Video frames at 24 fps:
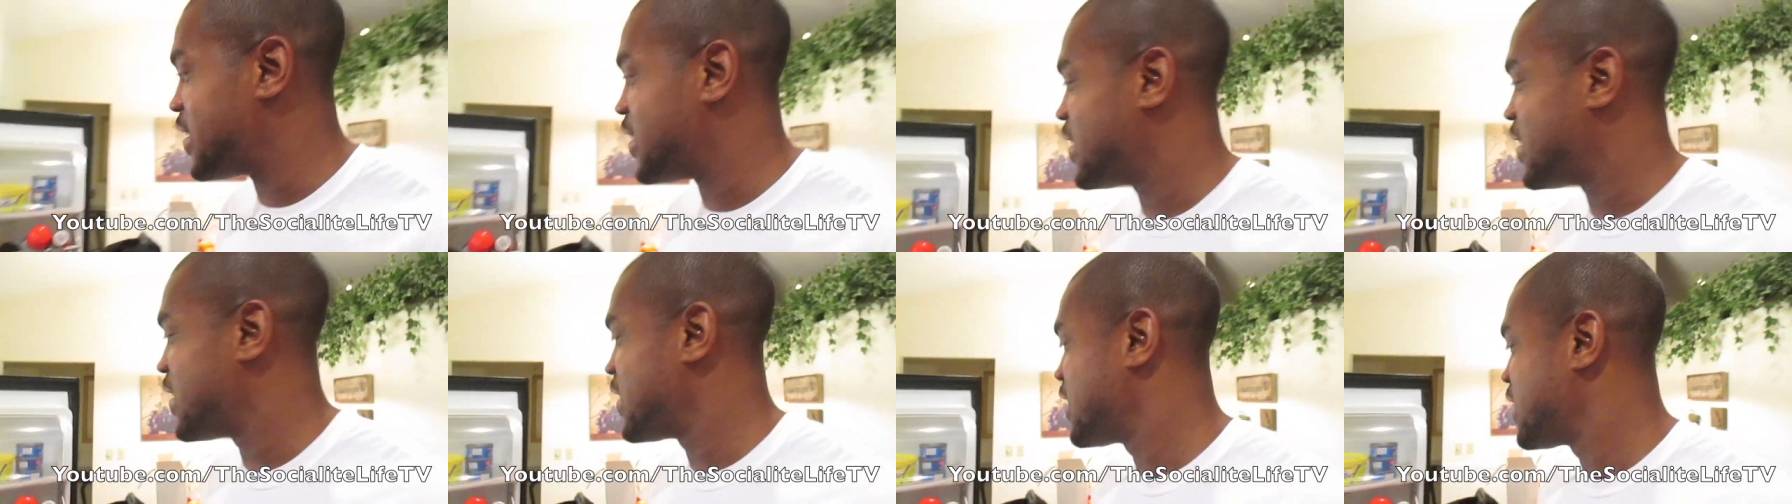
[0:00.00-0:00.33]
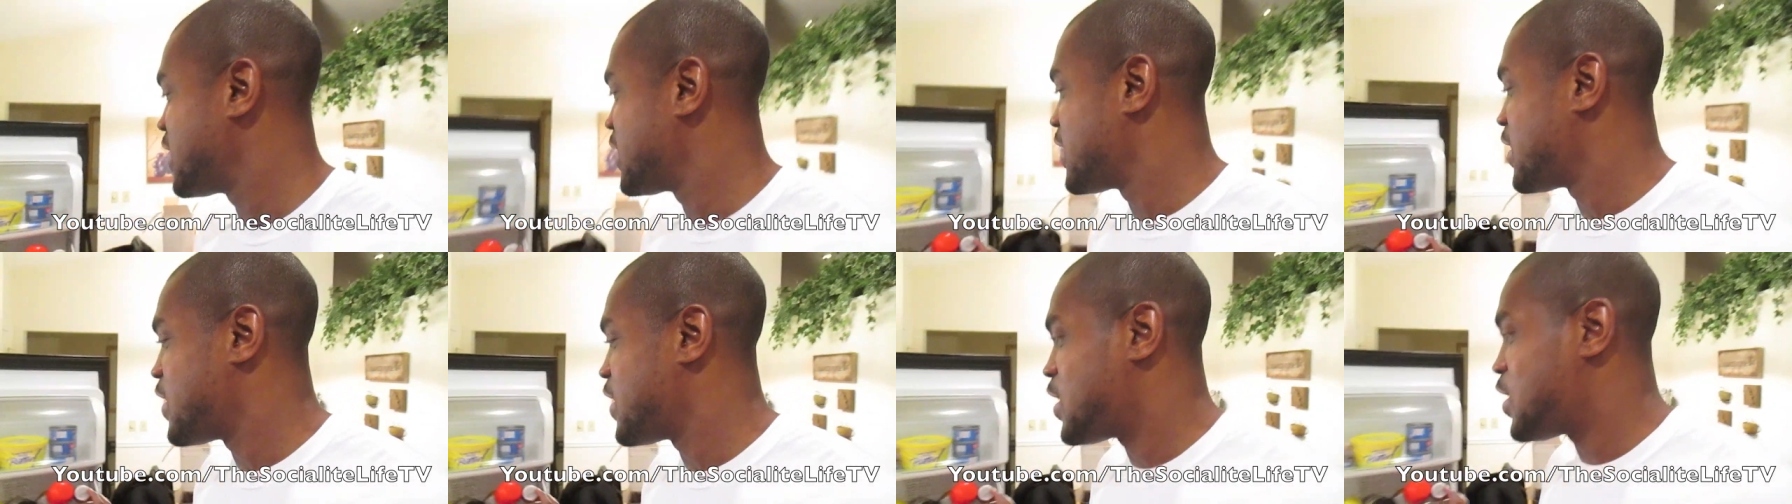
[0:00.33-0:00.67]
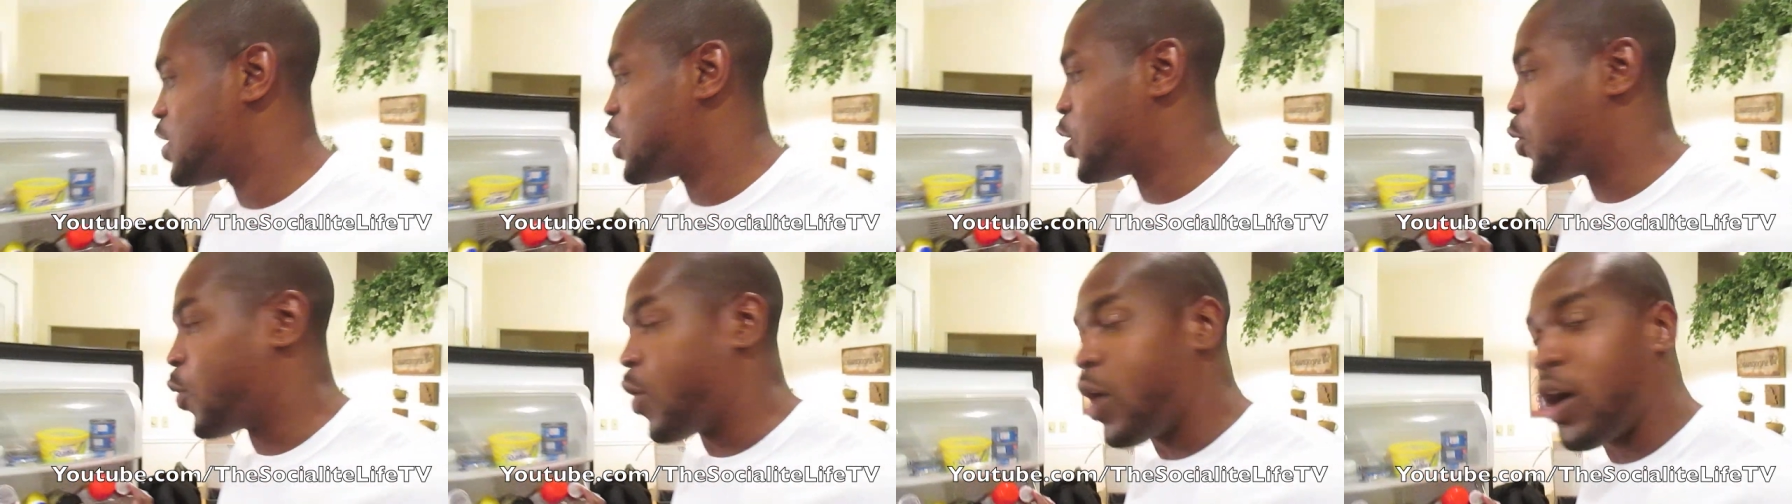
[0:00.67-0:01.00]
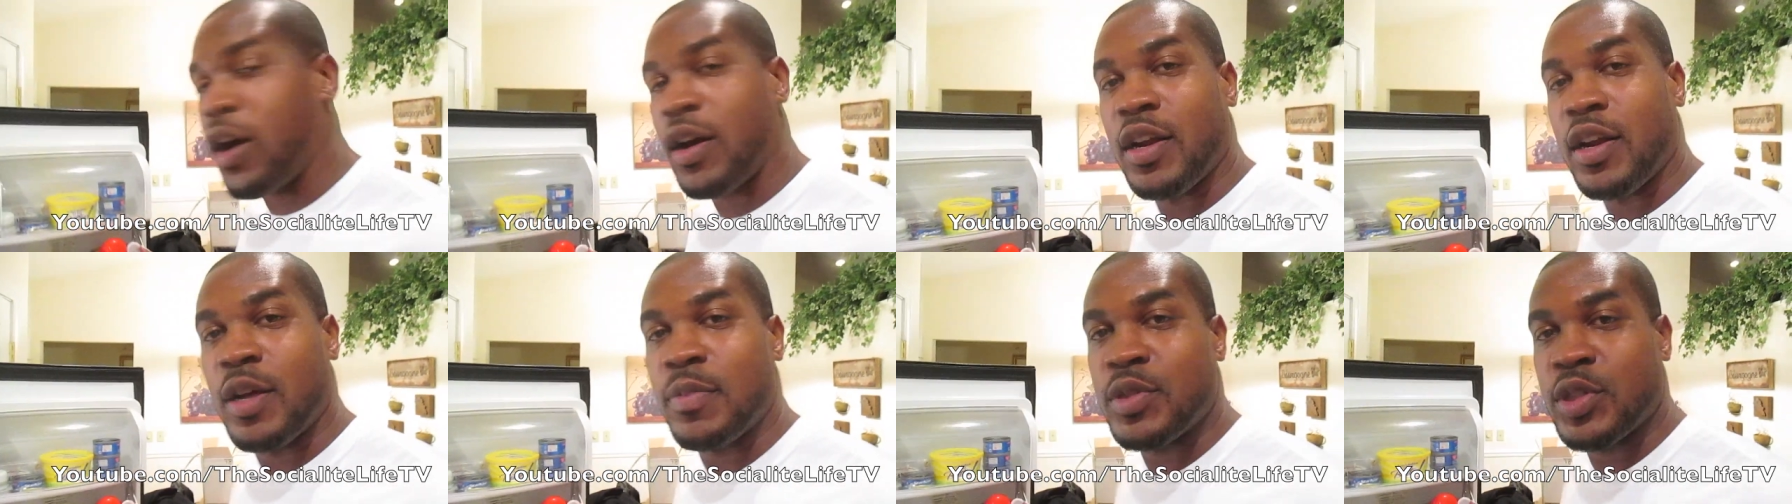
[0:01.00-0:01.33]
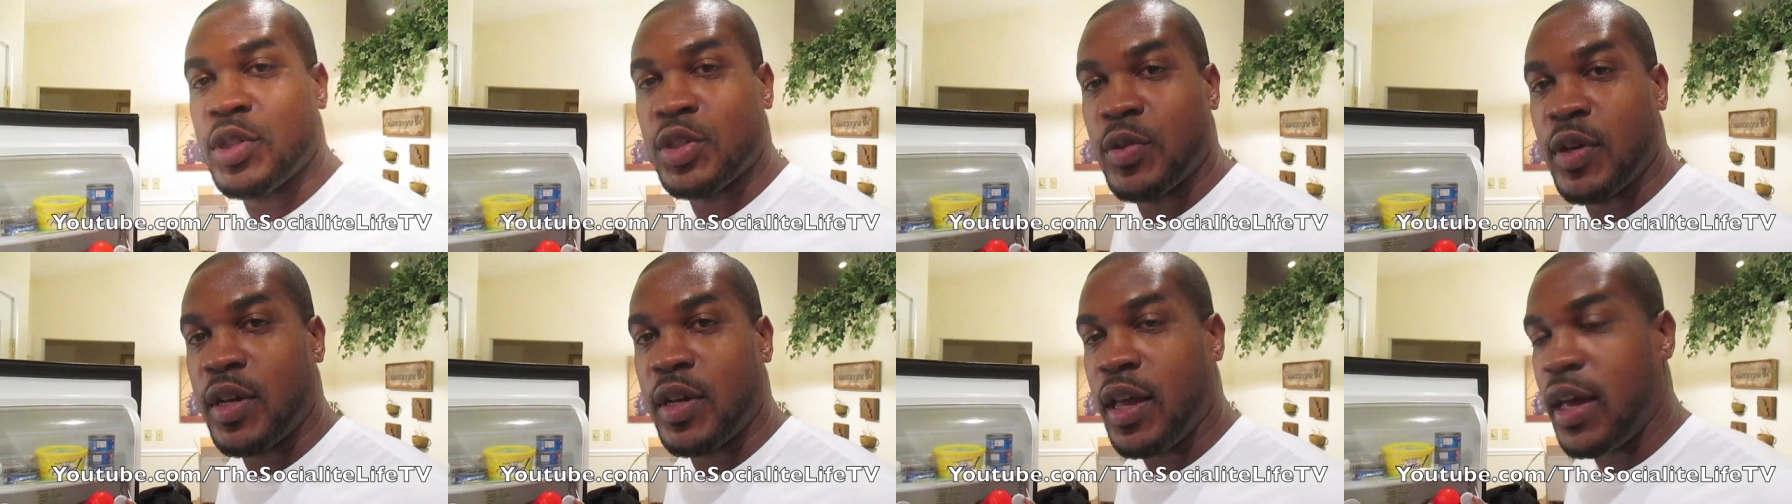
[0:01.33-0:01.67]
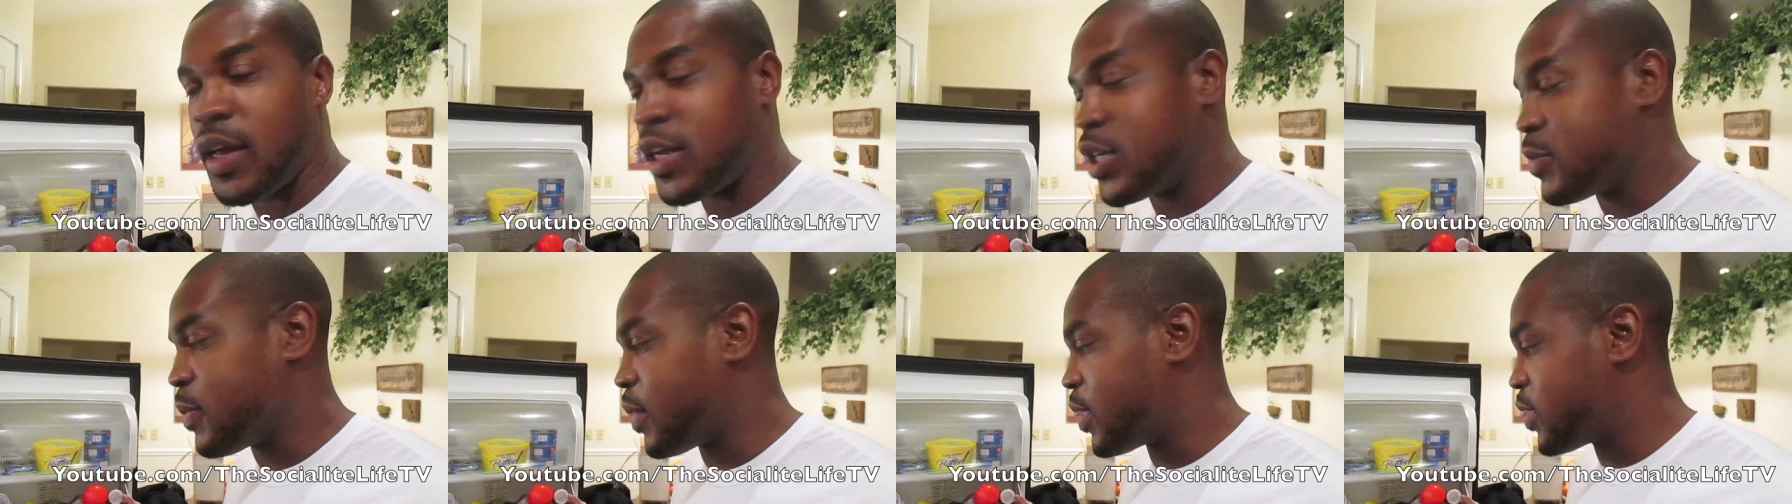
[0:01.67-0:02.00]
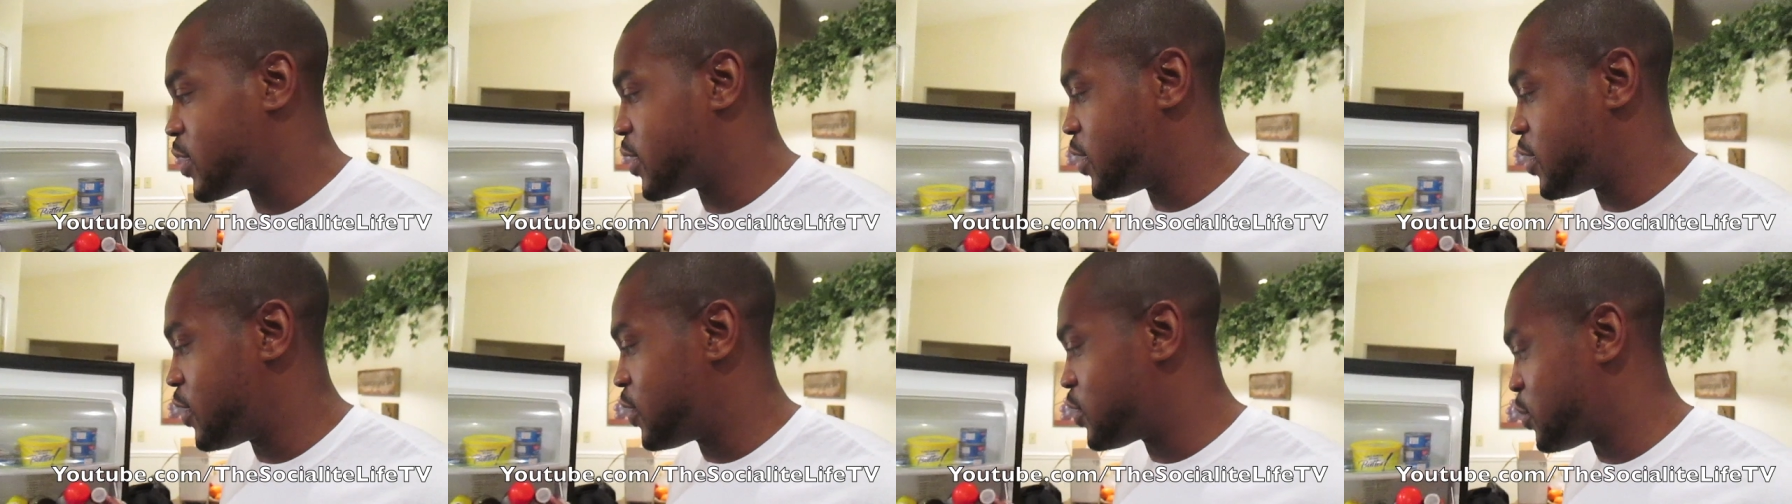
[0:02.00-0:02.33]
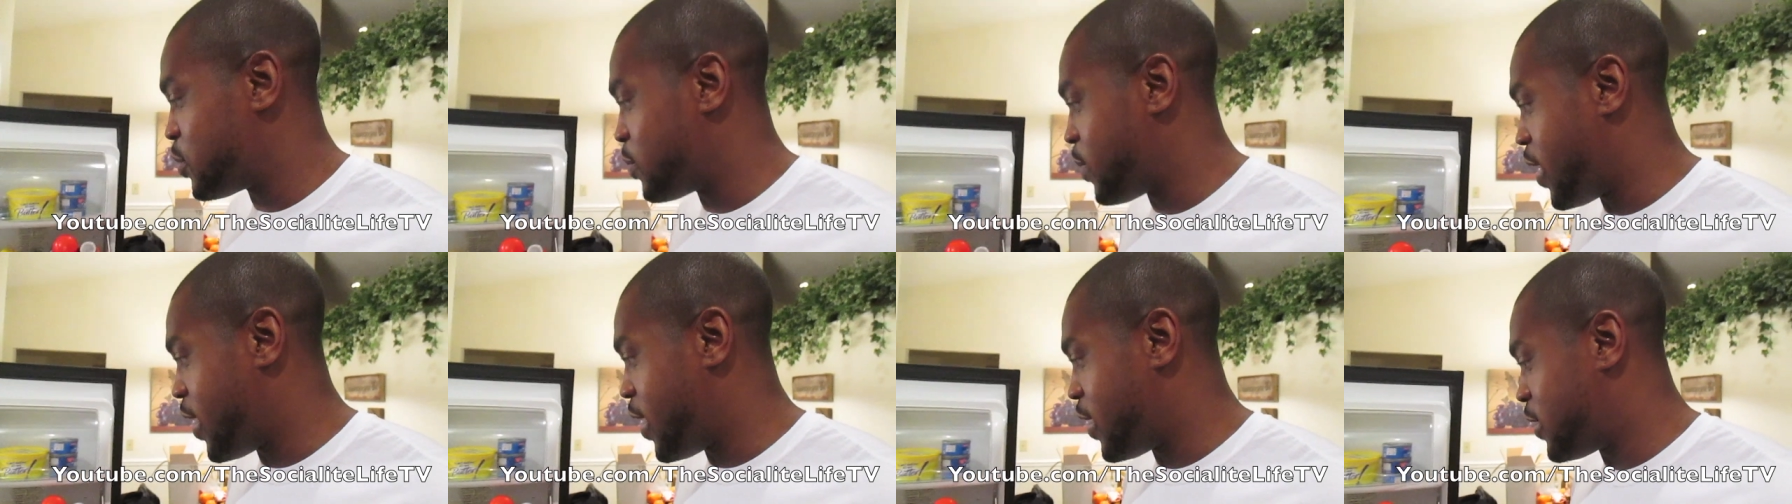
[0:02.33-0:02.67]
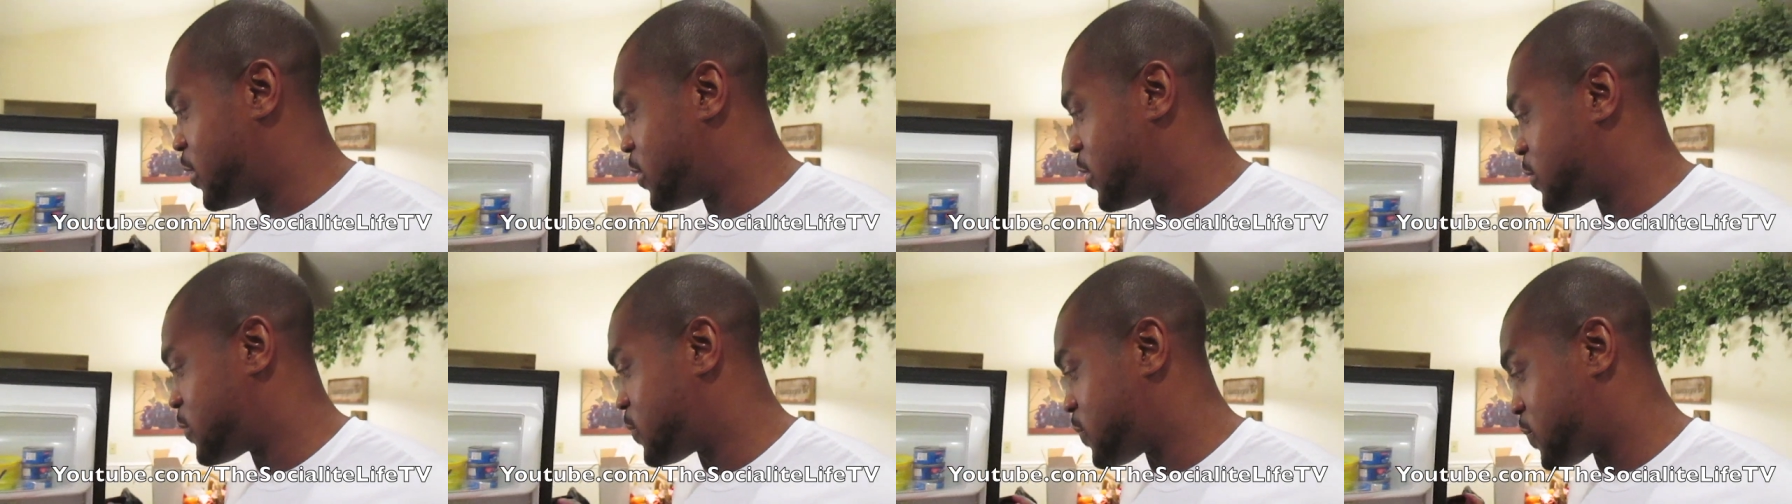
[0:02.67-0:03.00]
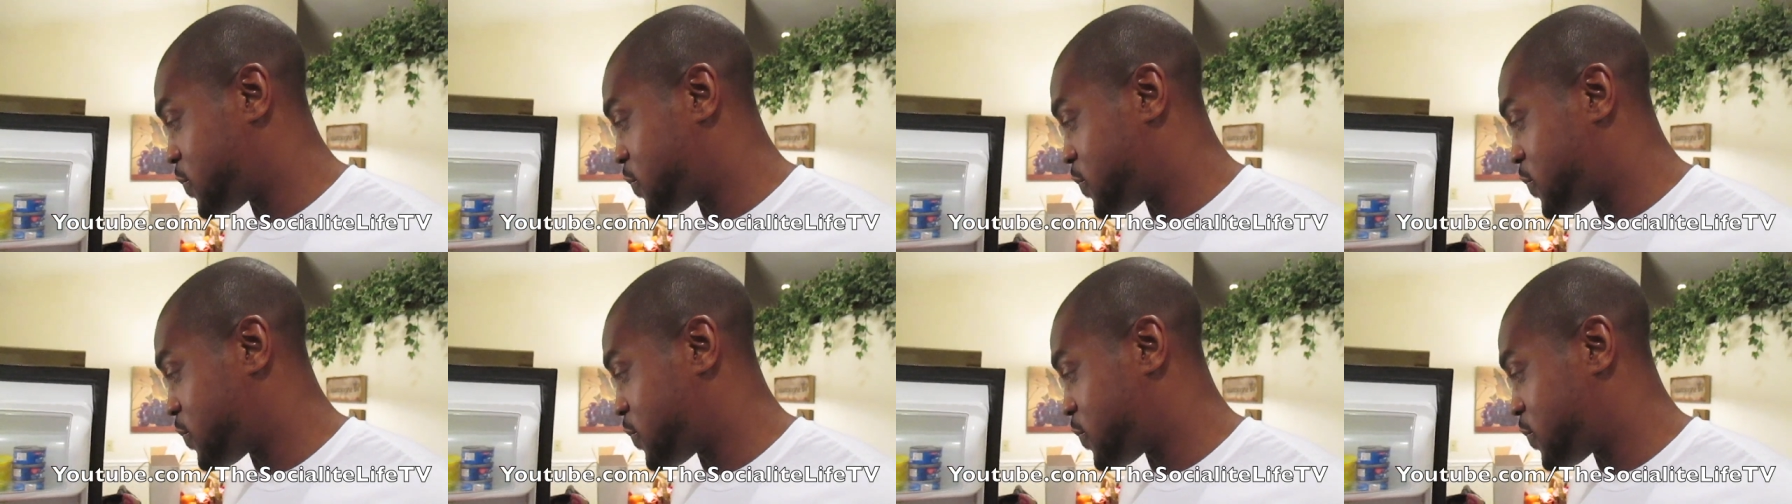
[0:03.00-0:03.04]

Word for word: you know, walking up the street like he's about to kill somebody.